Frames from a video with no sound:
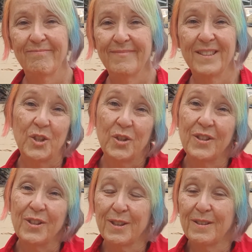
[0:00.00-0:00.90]
In
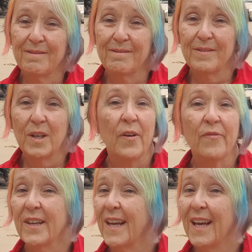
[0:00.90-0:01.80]
truth, I
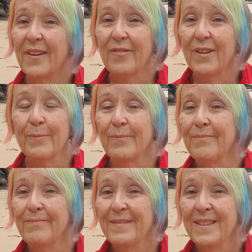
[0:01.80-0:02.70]
forgave him
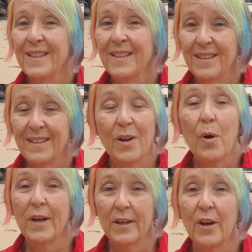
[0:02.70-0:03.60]

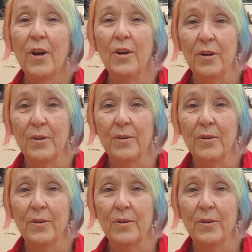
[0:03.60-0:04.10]
long ago.